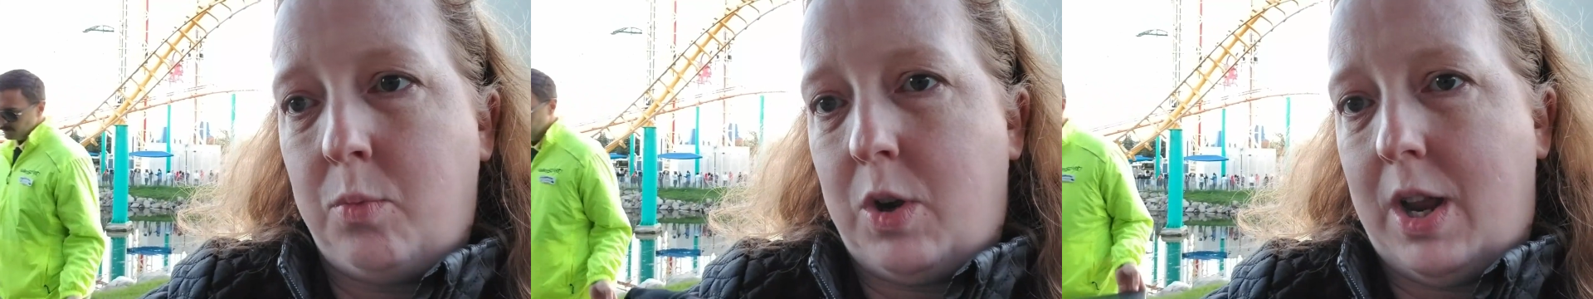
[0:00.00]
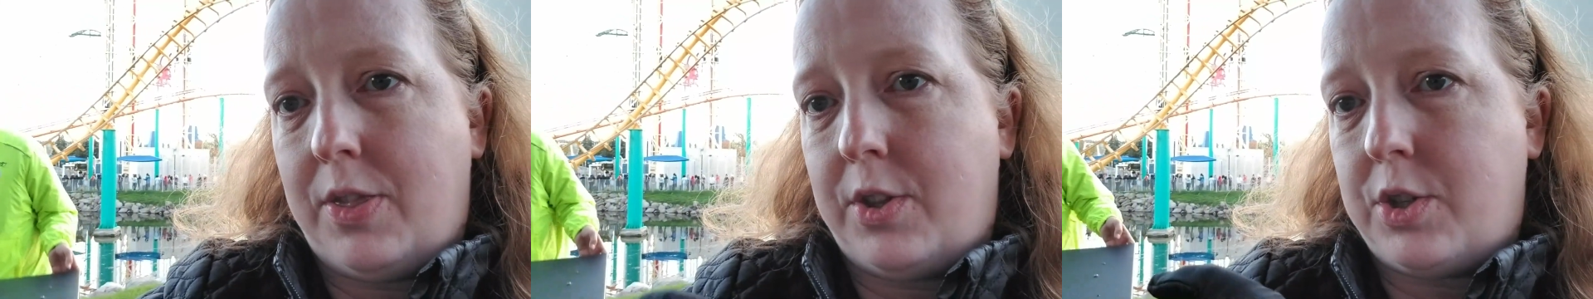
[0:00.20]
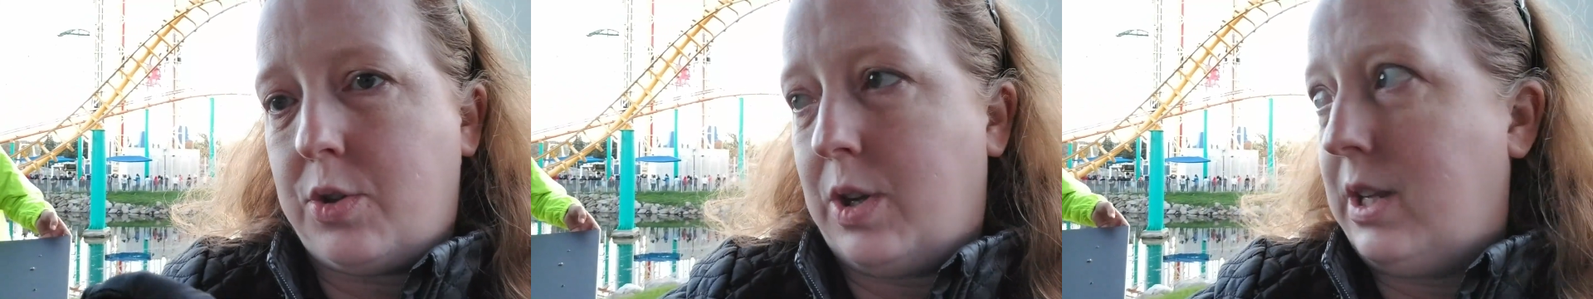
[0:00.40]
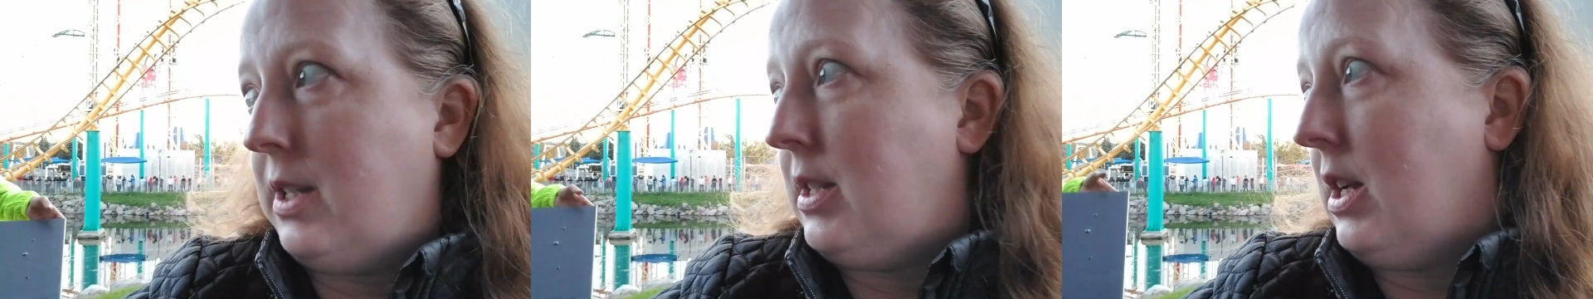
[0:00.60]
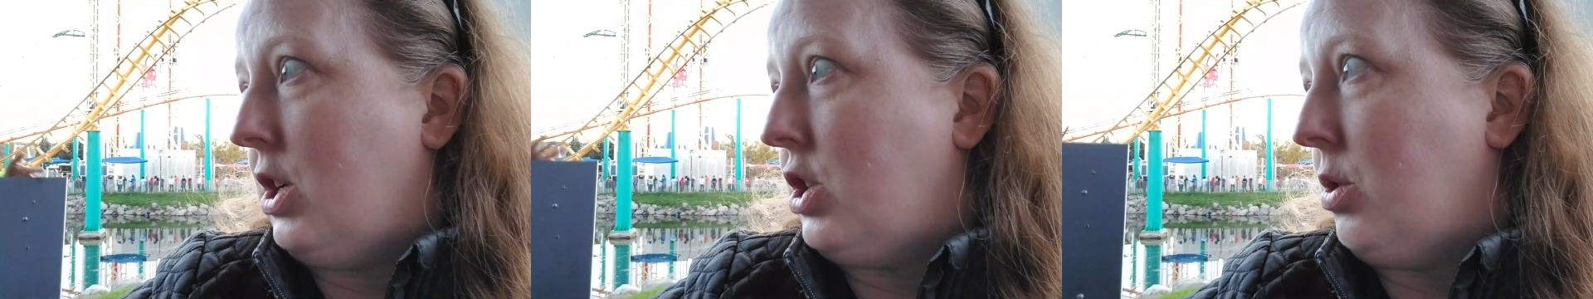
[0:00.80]
We're at the train
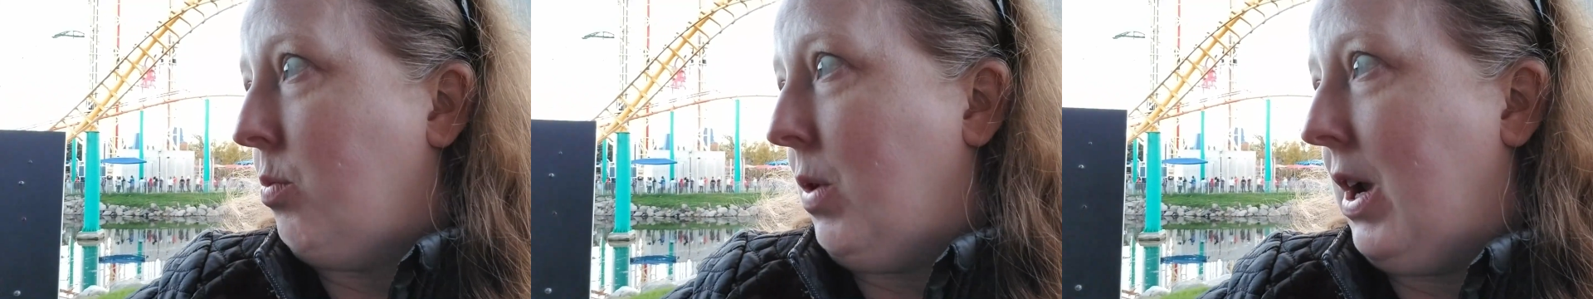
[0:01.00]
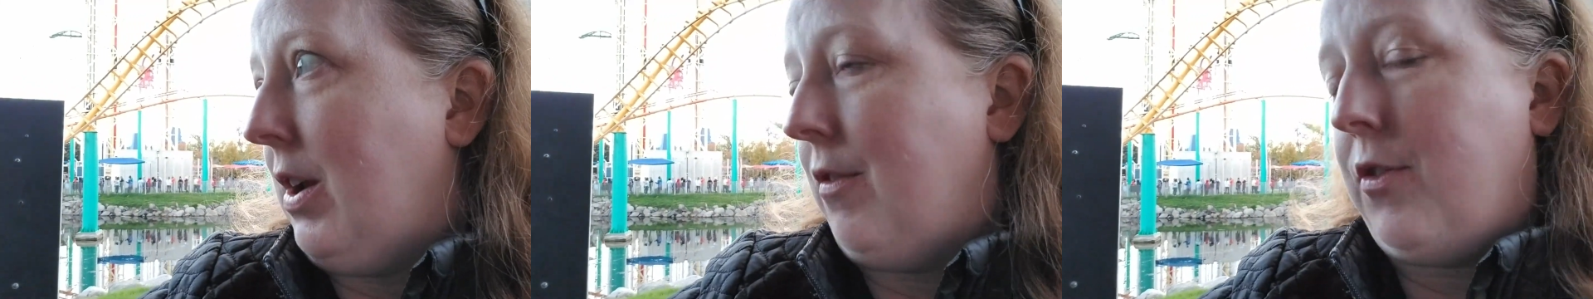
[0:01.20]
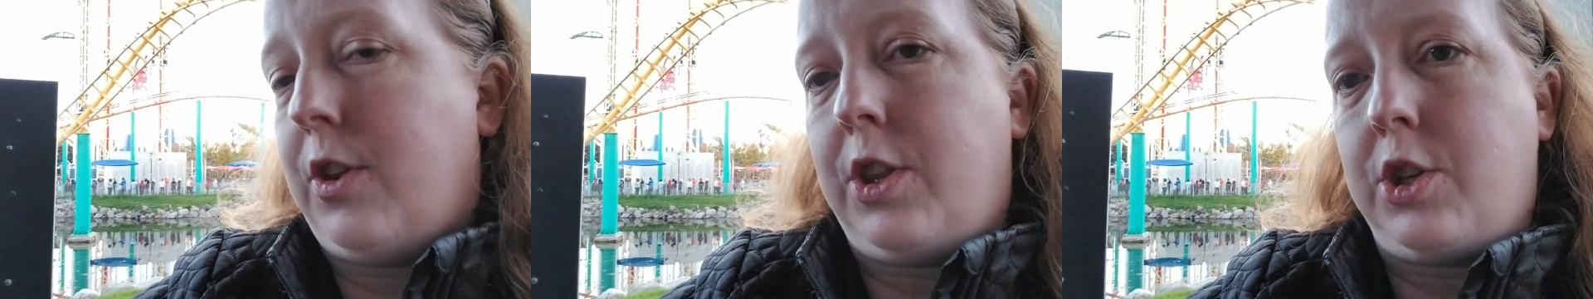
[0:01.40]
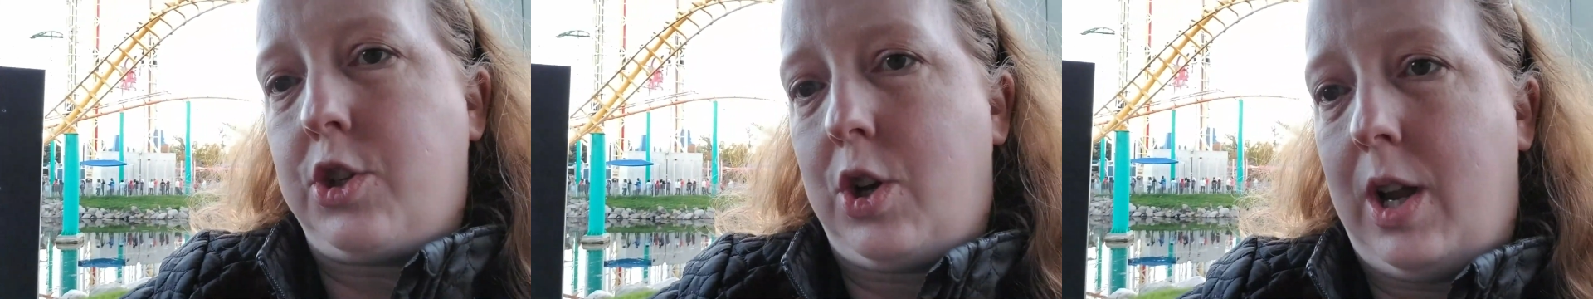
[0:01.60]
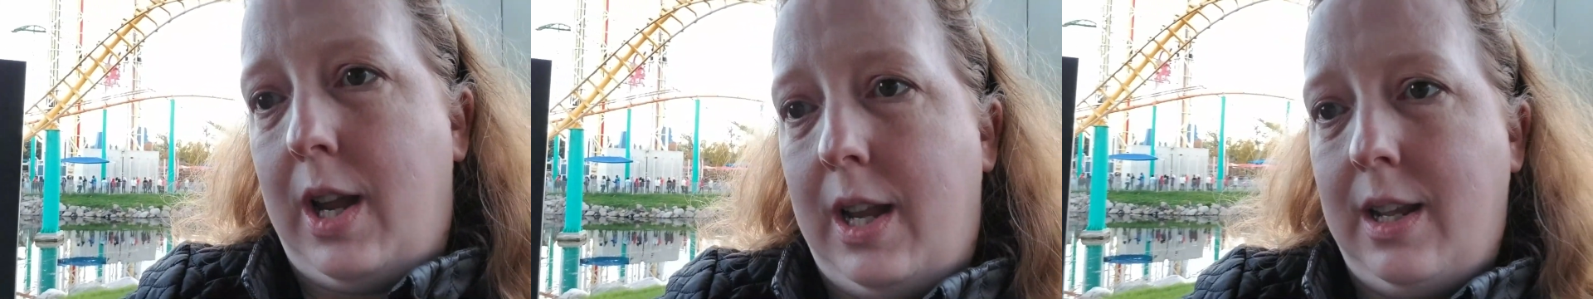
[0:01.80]
station waiting for the
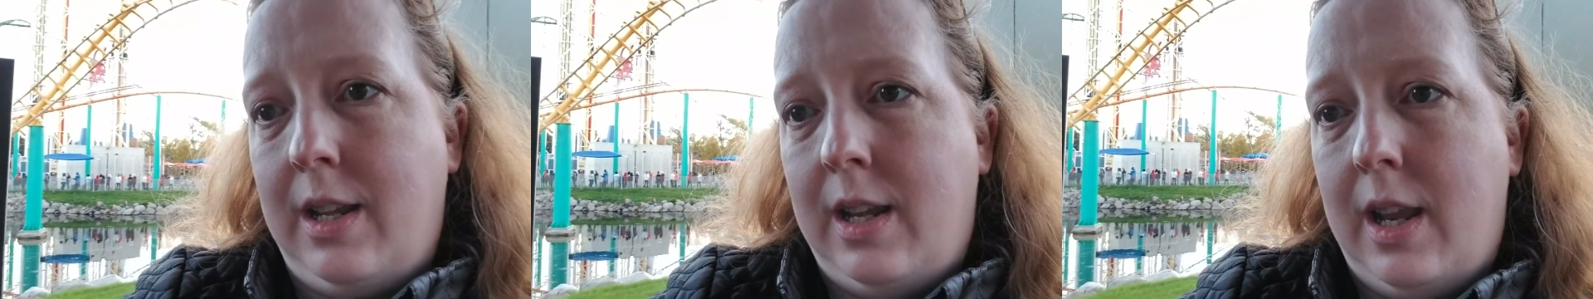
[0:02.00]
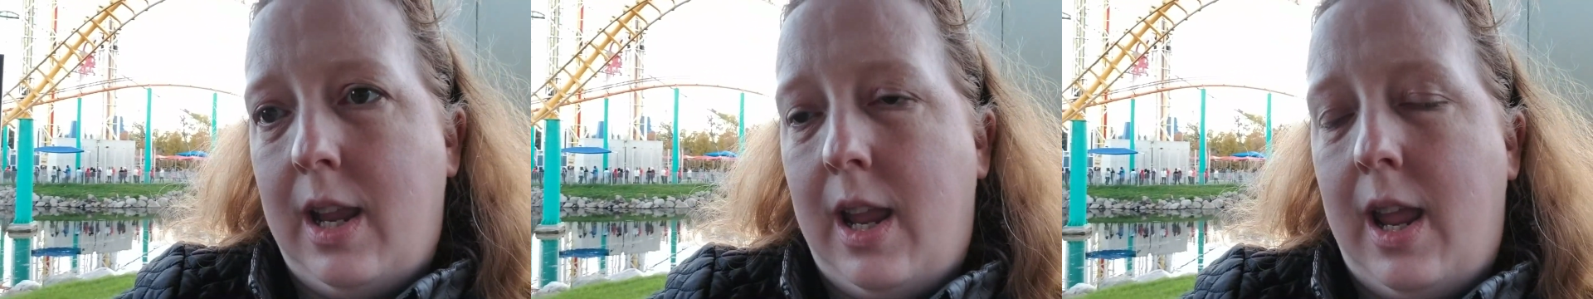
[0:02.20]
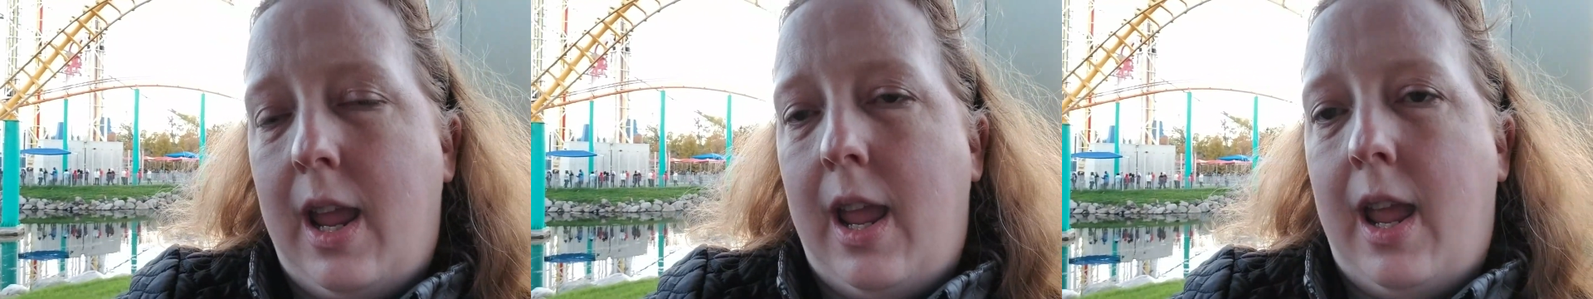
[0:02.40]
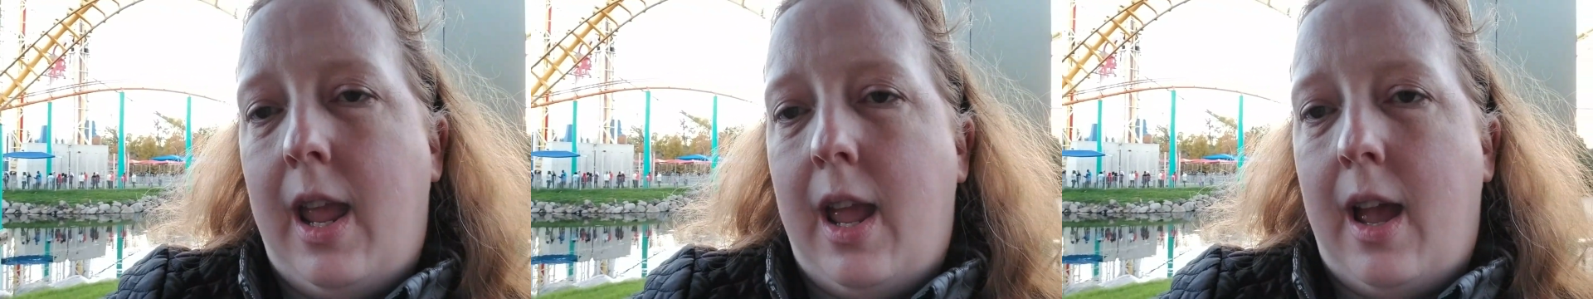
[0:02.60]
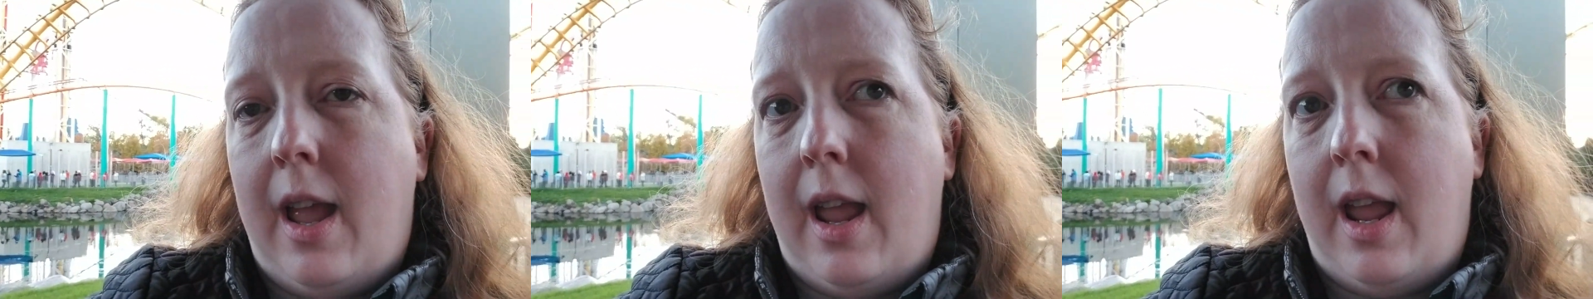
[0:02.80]
train,
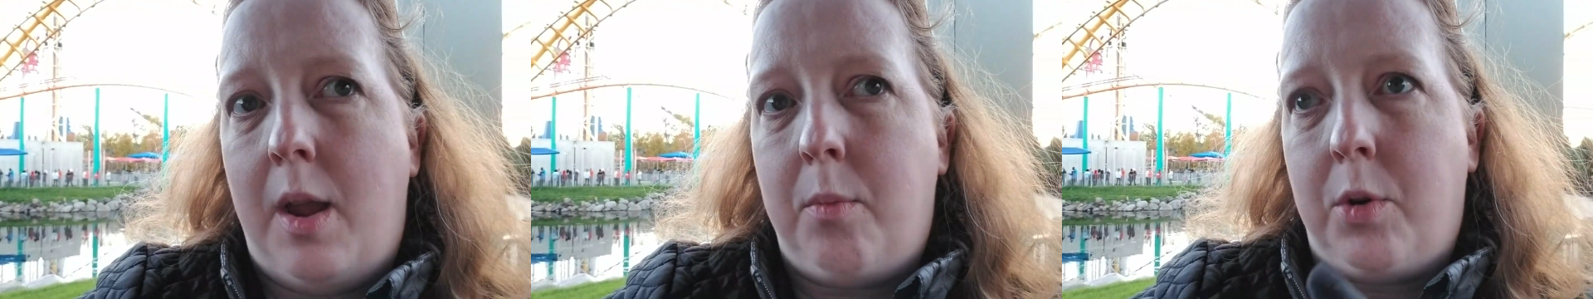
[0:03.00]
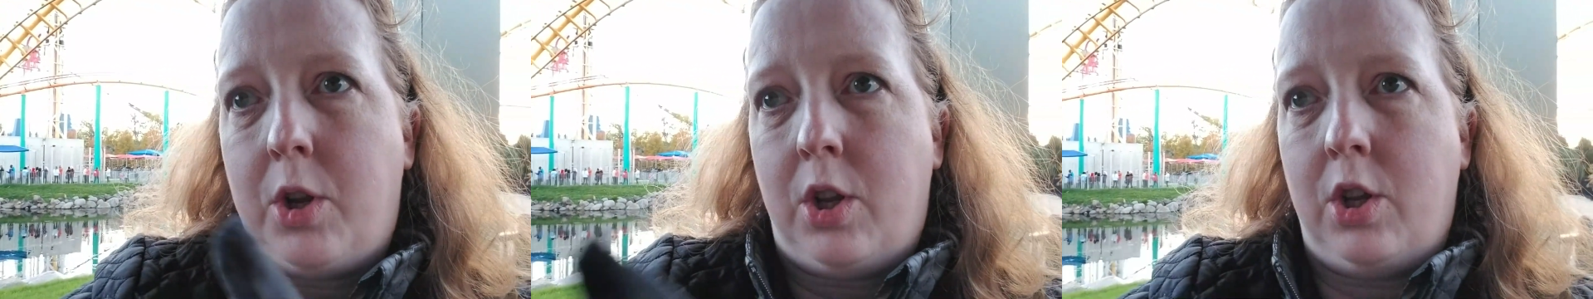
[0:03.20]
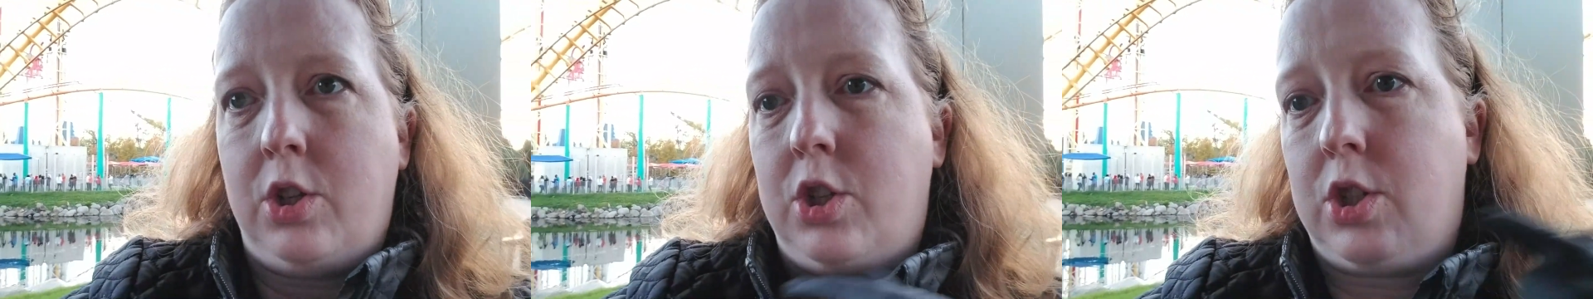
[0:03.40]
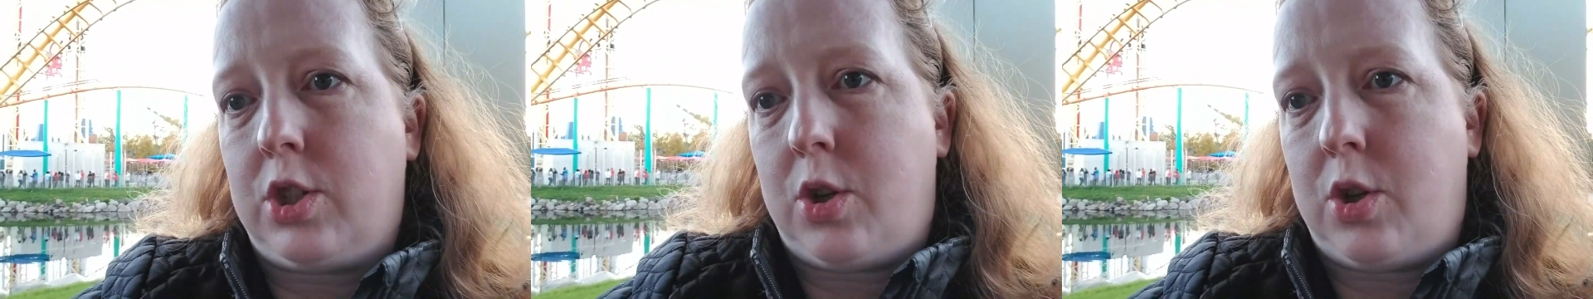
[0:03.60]
and we're going to just